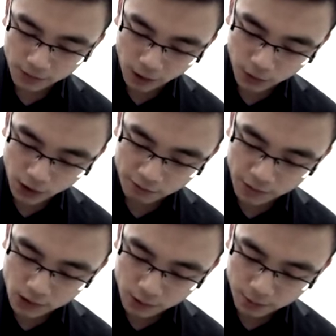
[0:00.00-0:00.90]
That will give
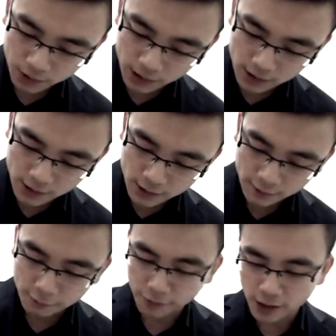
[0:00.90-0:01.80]
me the present
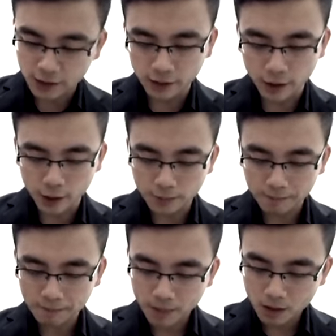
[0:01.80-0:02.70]
value,
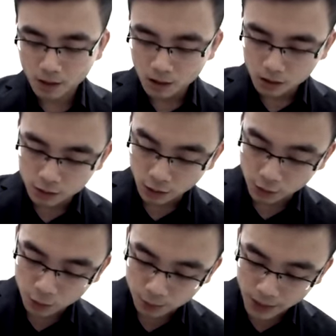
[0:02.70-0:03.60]
so
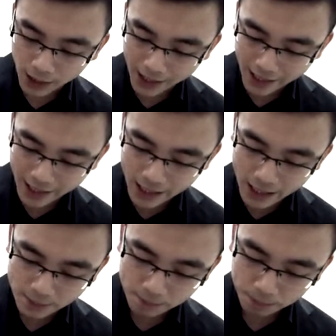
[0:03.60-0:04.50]
it will be
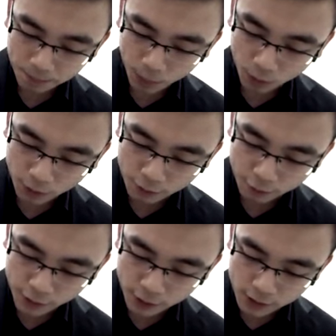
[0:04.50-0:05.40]
eight point
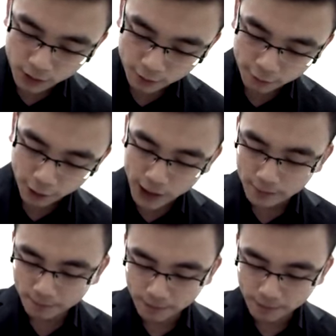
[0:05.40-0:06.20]
three three,